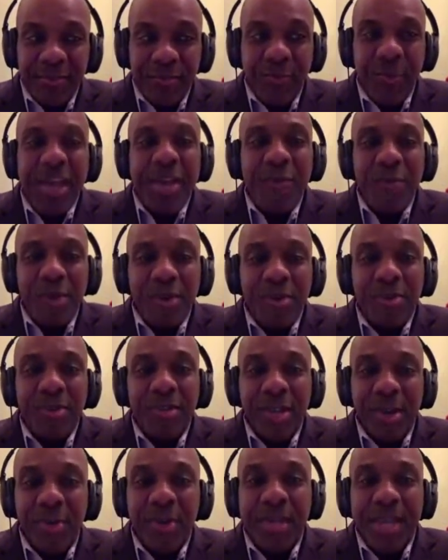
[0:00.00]
we
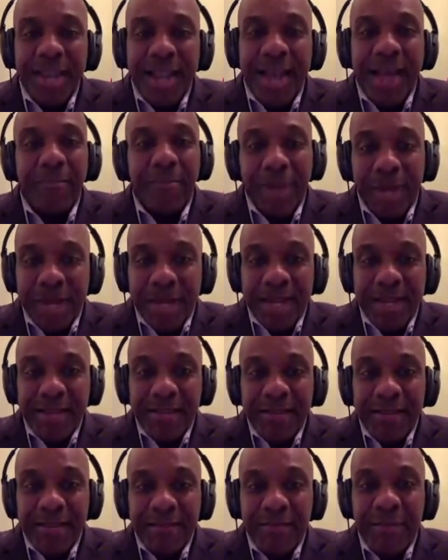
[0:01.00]
will go get our money,